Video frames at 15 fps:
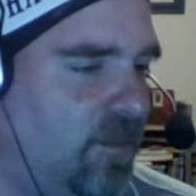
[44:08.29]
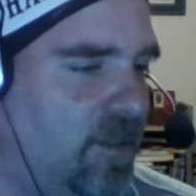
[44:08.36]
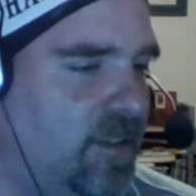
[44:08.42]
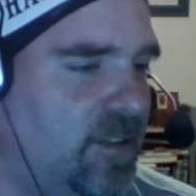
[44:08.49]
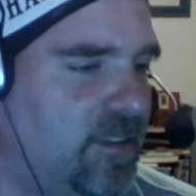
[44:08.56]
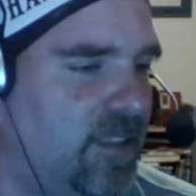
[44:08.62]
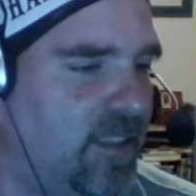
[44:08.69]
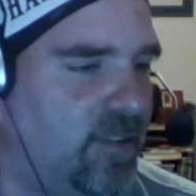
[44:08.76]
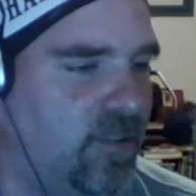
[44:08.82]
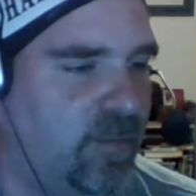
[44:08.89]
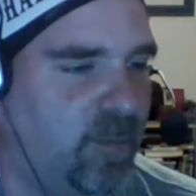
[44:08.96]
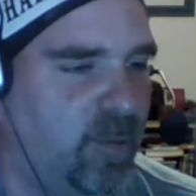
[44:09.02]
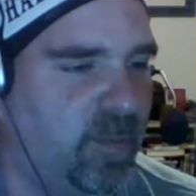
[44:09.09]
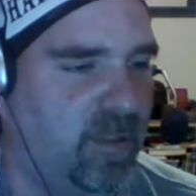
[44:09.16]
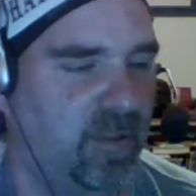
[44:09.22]
yeah,
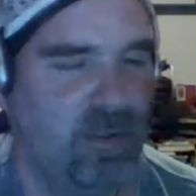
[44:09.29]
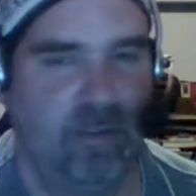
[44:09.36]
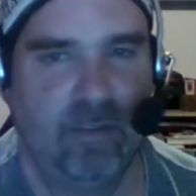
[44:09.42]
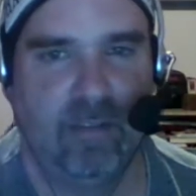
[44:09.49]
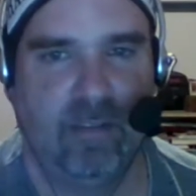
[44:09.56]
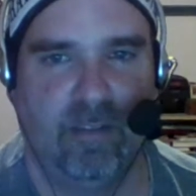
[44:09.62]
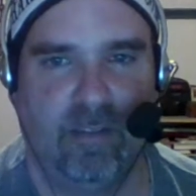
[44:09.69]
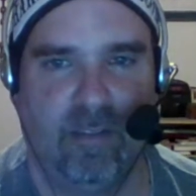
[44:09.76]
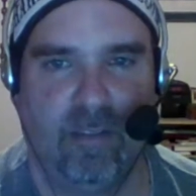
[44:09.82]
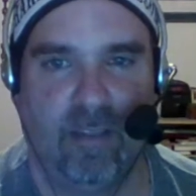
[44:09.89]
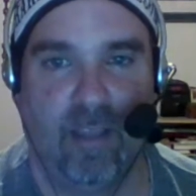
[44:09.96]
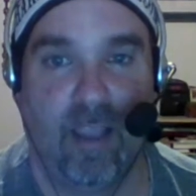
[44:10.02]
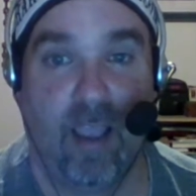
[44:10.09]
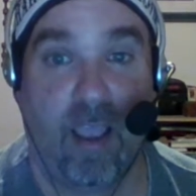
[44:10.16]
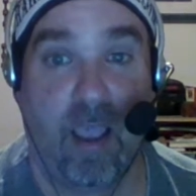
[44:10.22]
yeah, and and and,
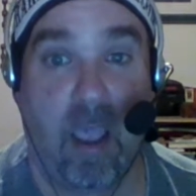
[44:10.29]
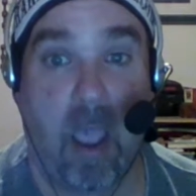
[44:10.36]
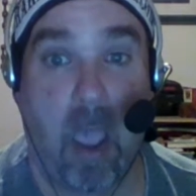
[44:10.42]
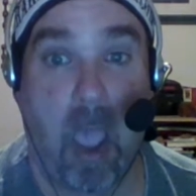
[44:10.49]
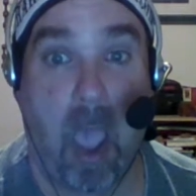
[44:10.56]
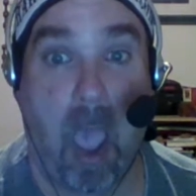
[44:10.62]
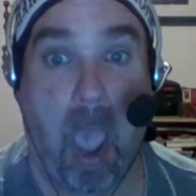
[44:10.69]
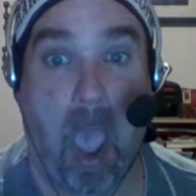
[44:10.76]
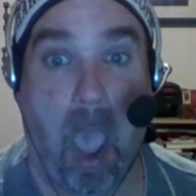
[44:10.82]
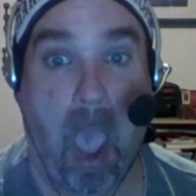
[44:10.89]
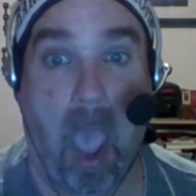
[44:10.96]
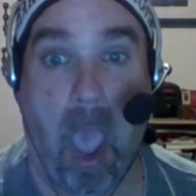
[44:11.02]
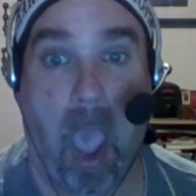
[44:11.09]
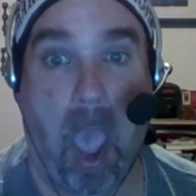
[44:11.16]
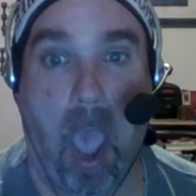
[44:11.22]
and you're in a
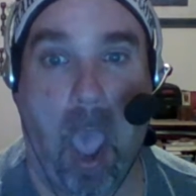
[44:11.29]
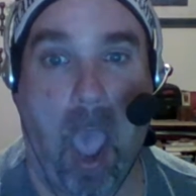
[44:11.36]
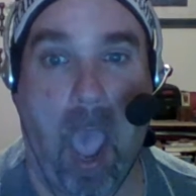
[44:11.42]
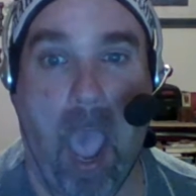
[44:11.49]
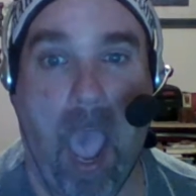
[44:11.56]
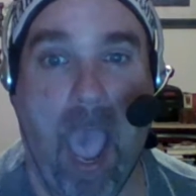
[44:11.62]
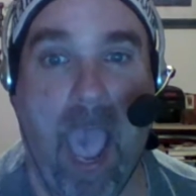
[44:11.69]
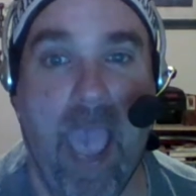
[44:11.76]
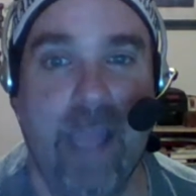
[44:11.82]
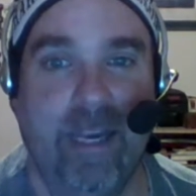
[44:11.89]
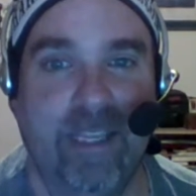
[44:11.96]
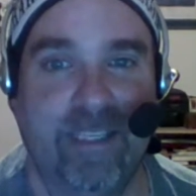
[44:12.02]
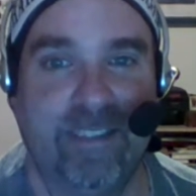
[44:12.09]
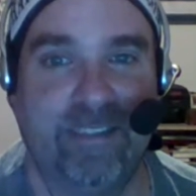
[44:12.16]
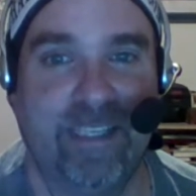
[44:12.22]
and yeah, whatever
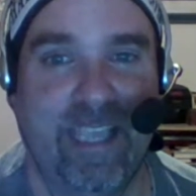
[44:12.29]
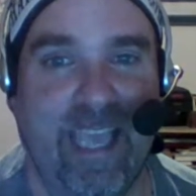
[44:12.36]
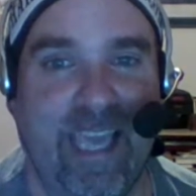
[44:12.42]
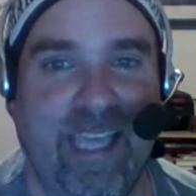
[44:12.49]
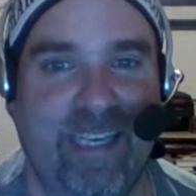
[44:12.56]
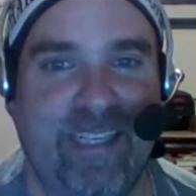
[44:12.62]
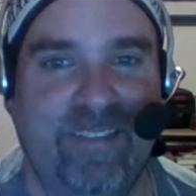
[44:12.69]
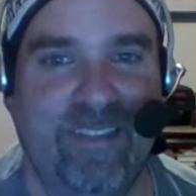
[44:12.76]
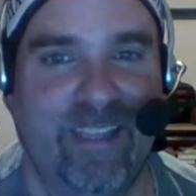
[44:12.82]
bikini.